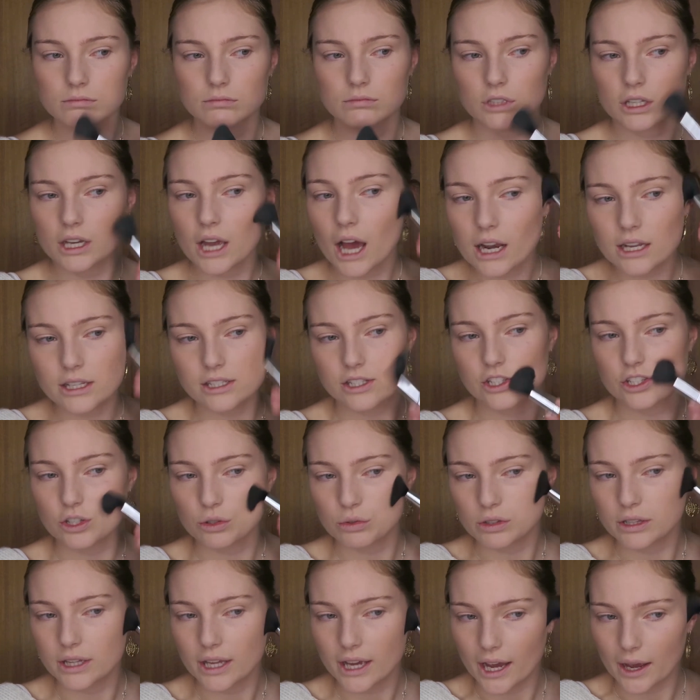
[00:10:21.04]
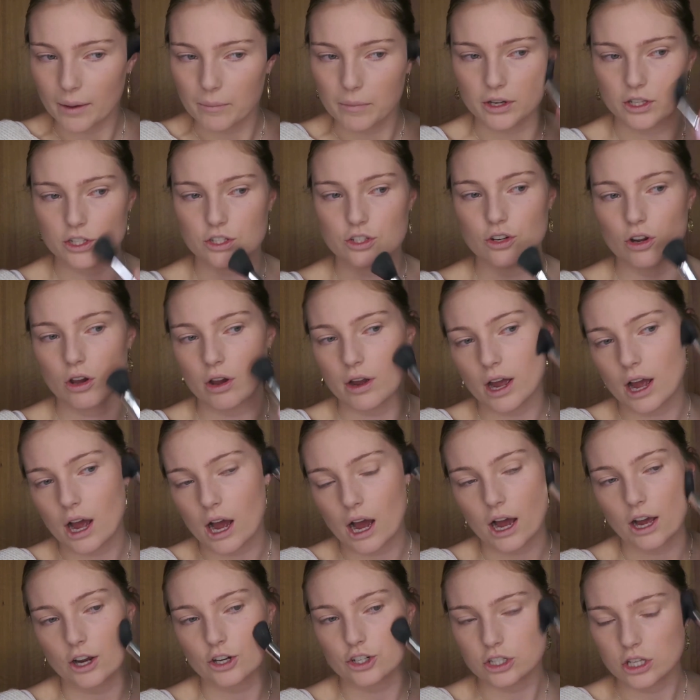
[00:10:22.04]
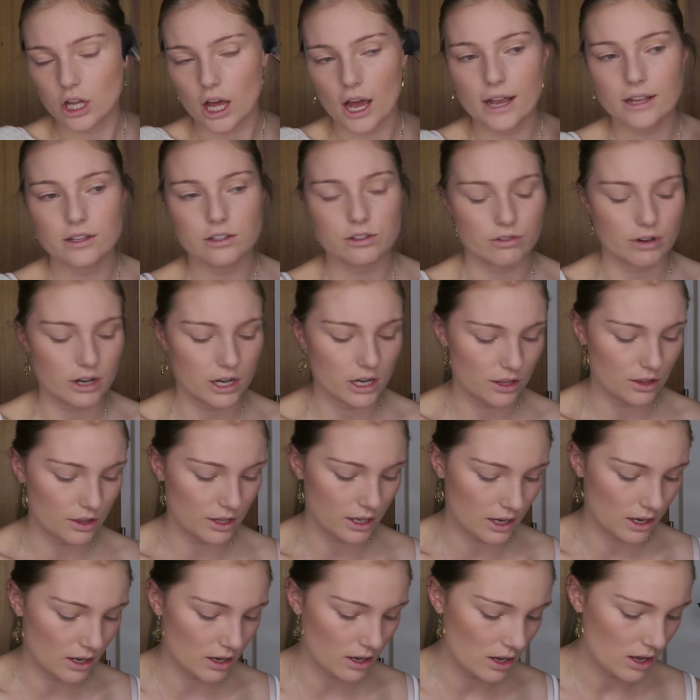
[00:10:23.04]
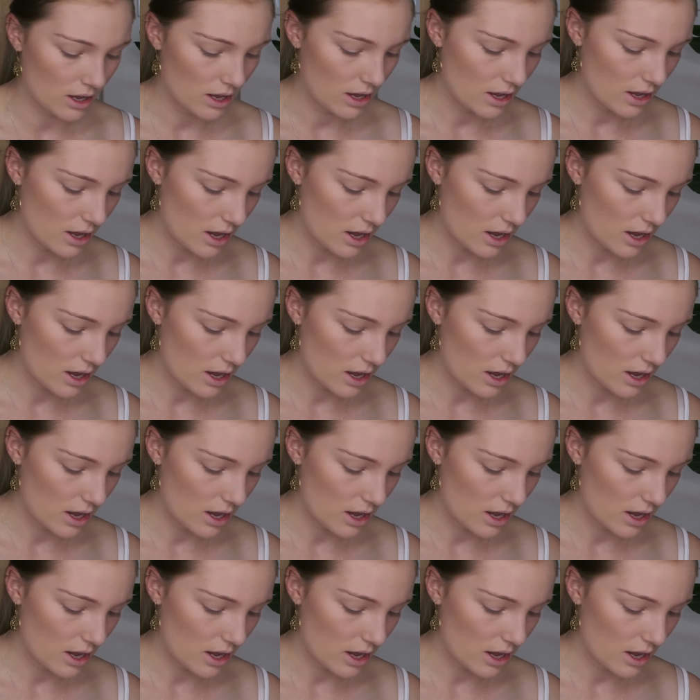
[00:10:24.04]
the color's still there, but it's not harsh lines or anything.